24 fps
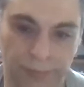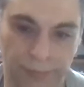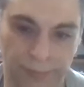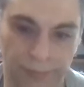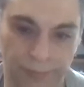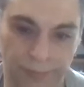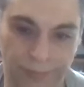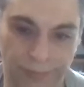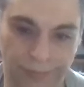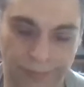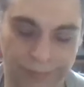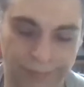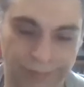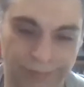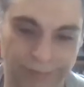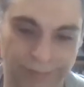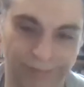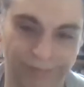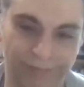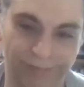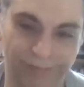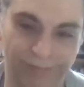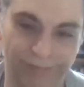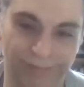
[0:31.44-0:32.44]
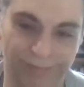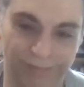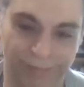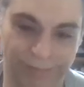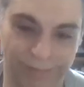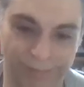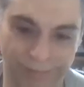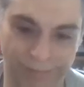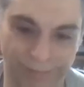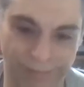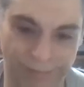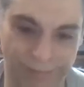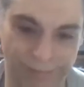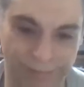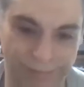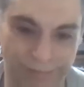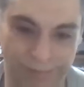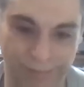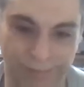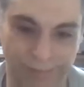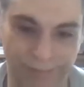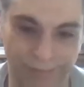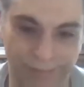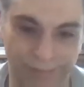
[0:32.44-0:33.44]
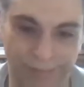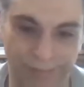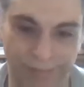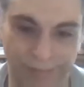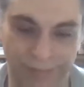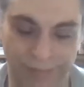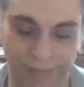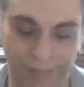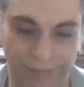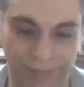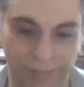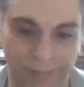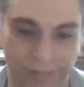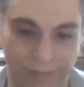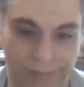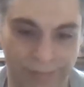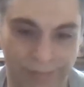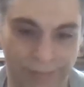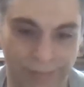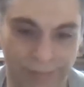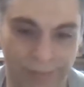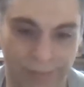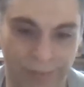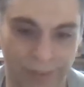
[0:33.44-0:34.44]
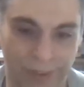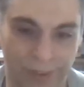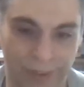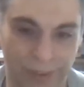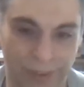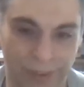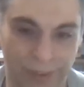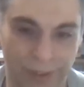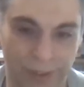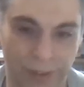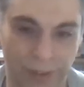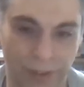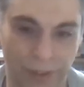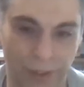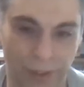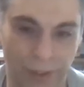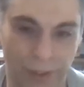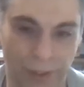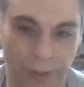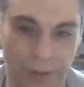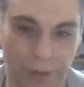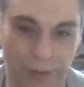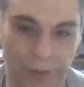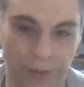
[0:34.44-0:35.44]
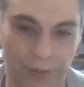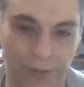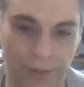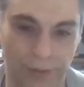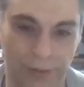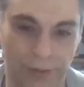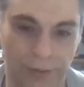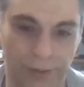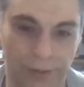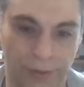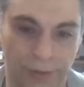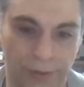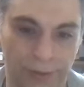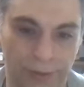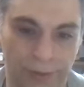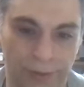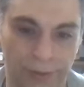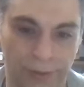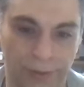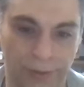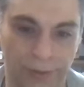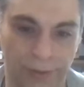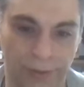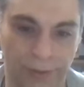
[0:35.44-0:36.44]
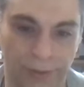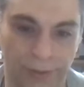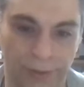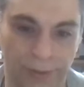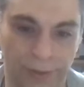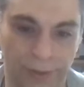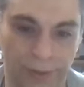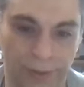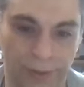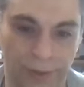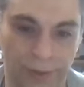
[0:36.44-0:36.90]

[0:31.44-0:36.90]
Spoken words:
The person shown says nothing.